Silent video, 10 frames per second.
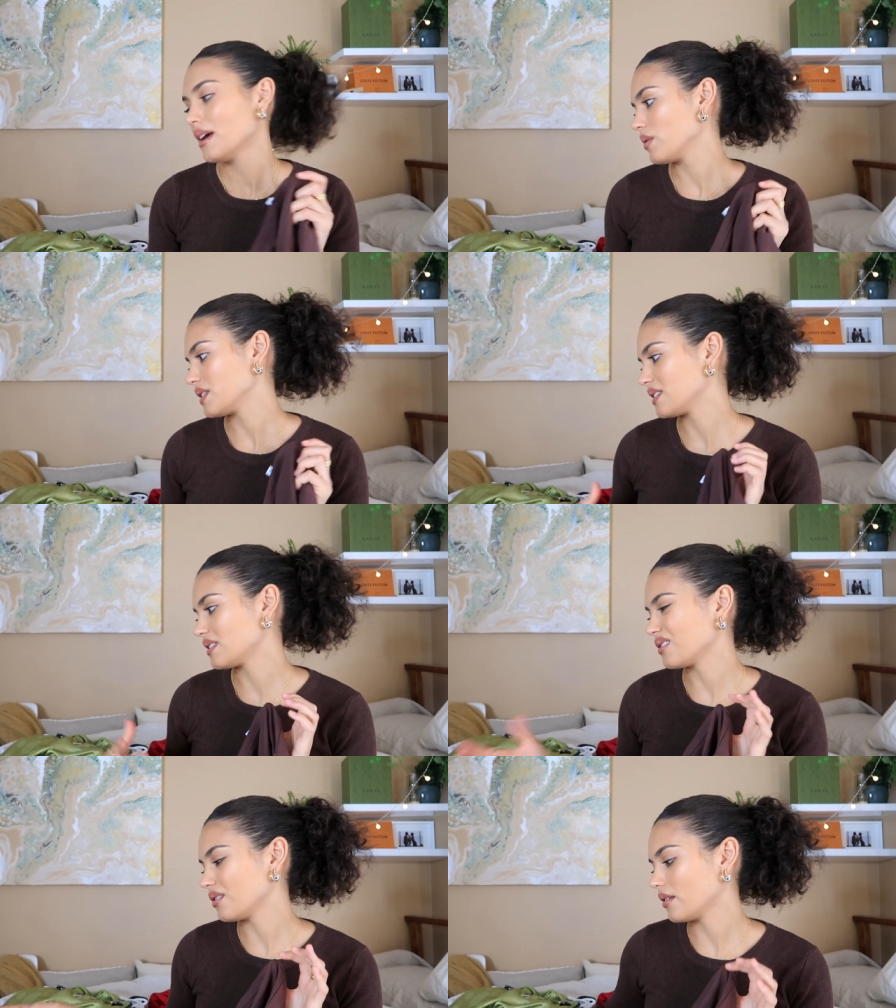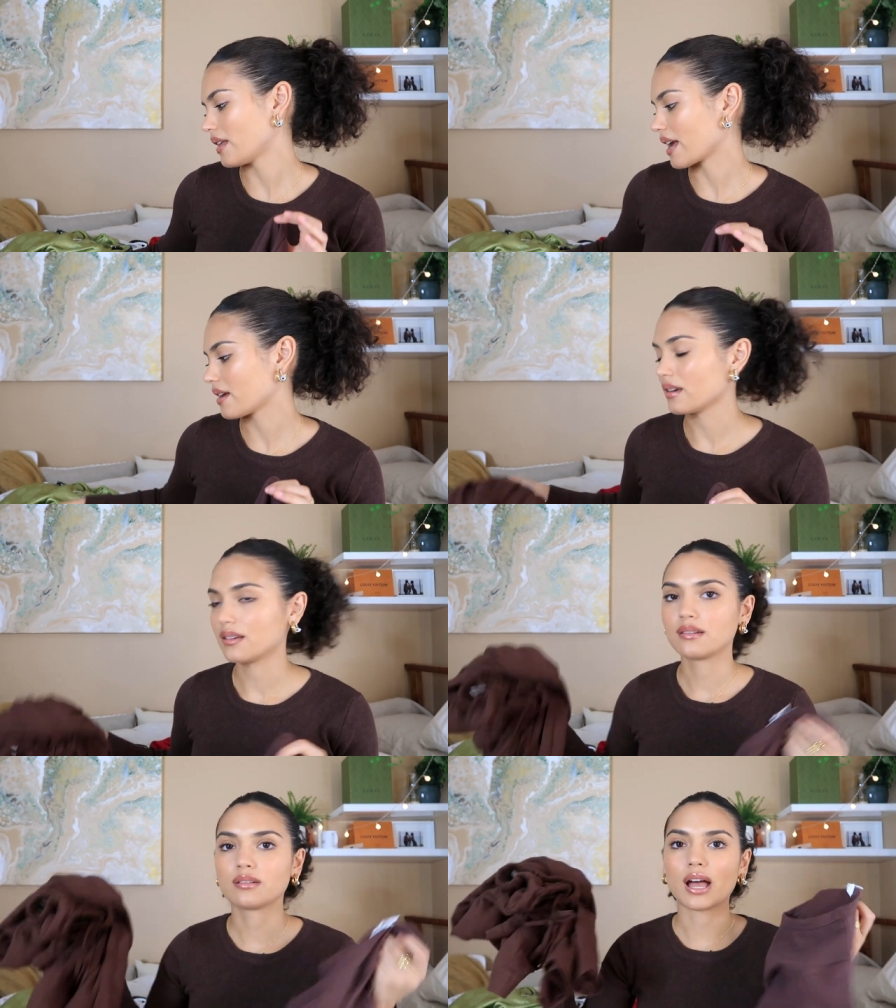this is still like
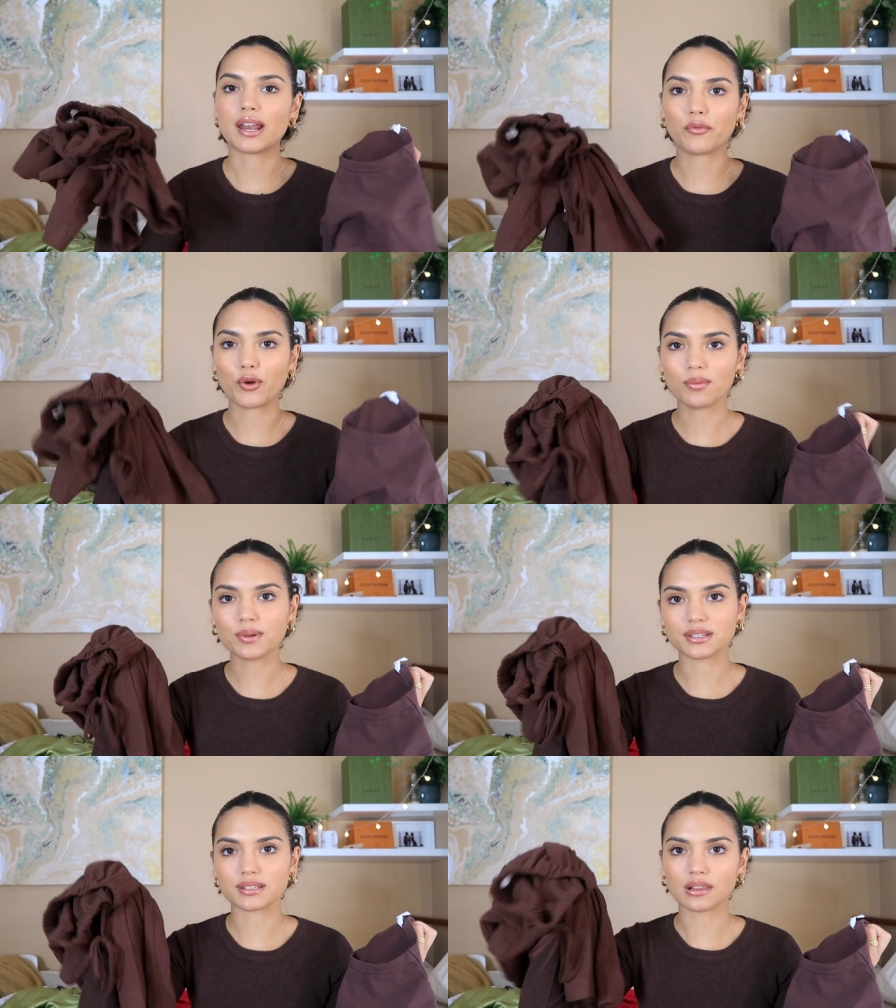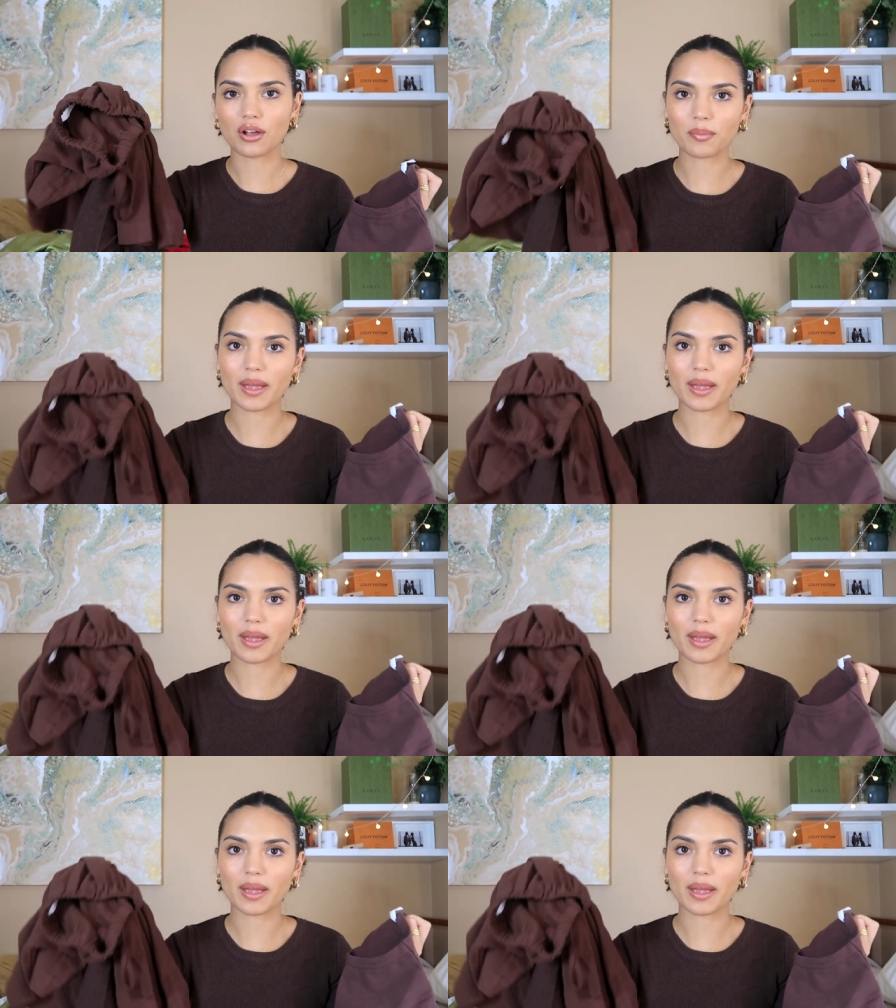kind of warm because it's long